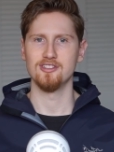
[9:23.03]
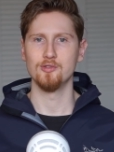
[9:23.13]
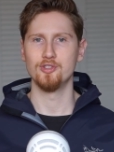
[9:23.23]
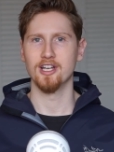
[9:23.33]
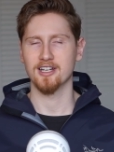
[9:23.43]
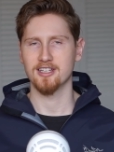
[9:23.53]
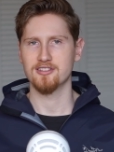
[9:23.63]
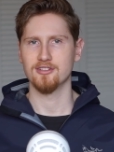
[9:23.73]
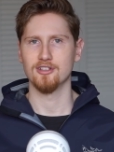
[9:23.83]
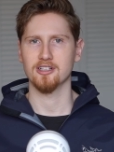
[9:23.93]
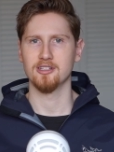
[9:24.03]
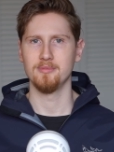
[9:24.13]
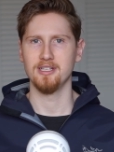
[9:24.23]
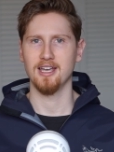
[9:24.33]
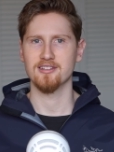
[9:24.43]
new jackets are not going to
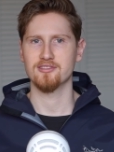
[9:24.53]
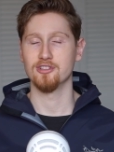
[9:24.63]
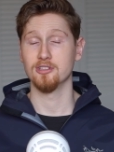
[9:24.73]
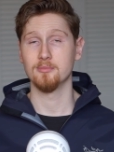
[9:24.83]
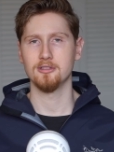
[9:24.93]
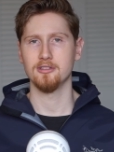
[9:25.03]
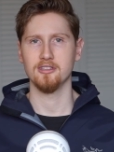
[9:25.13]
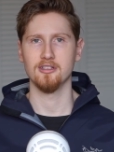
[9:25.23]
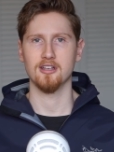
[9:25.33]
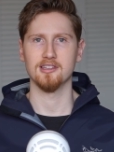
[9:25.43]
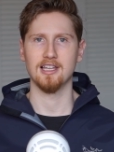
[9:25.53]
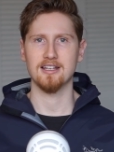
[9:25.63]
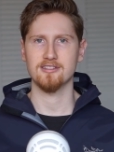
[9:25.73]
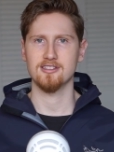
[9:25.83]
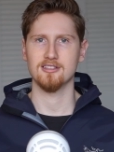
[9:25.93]
be as durable and not
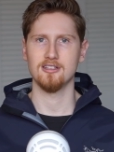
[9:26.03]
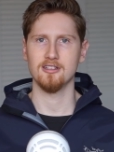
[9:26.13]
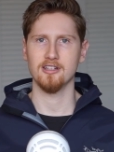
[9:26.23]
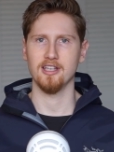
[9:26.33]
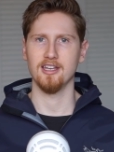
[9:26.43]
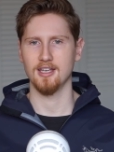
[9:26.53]
last as long